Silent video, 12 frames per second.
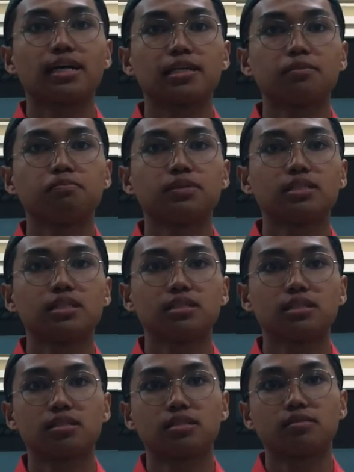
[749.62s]
IPC
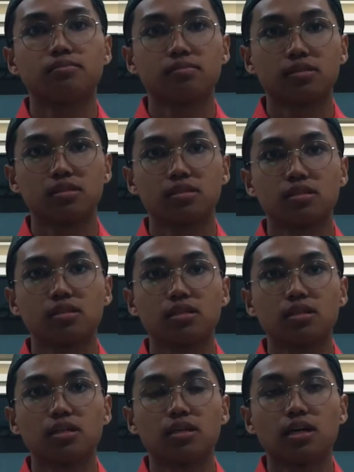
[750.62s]
systems.
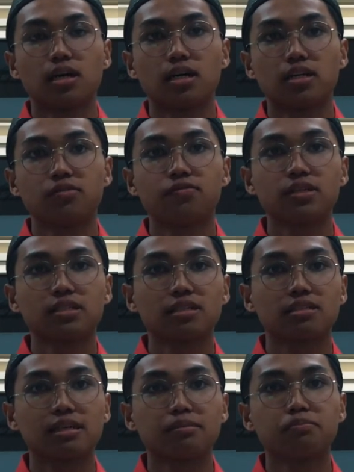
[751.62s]
The first
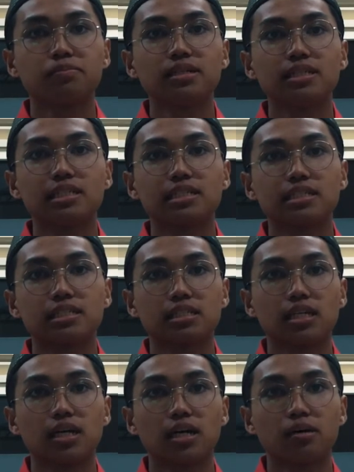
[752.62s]
example is
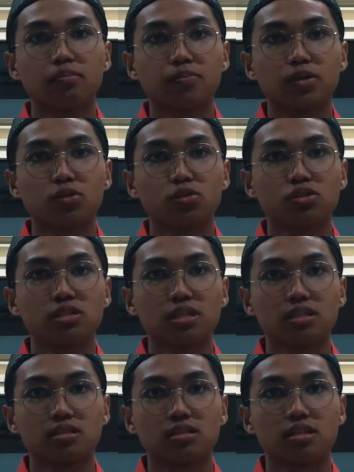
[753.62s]
PO6
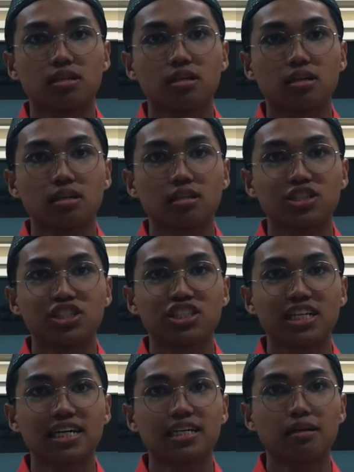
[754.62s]

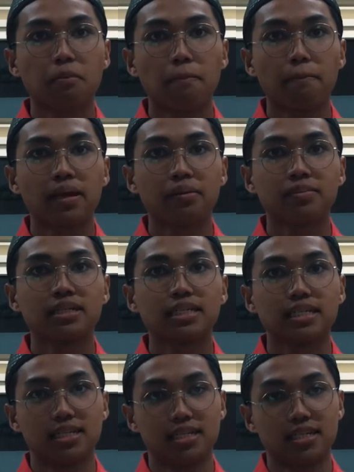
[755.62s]
shared
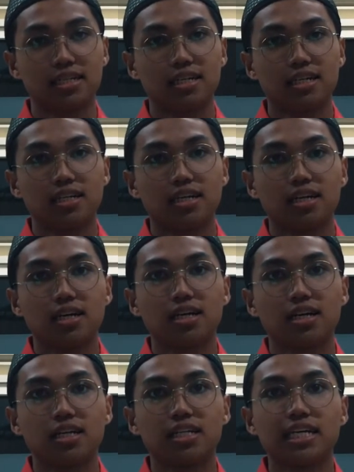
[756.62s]
memory,
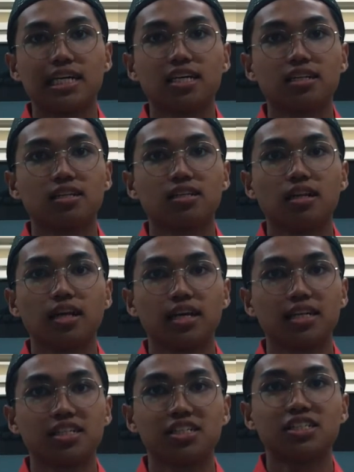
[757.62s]
the 8th
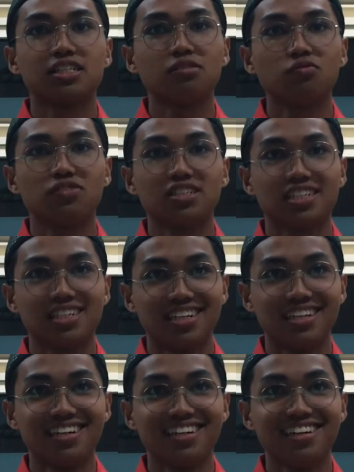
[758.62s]
edition version.
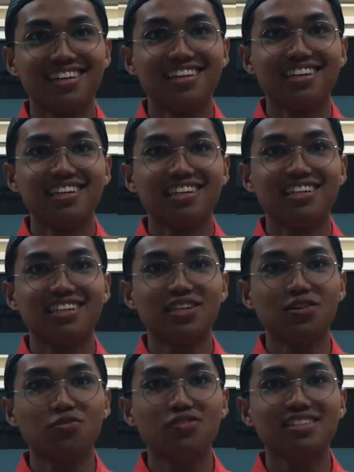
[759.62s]

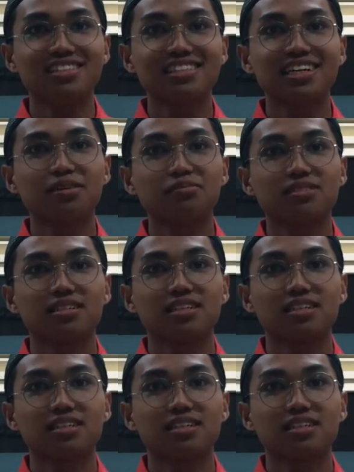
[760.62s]
The first step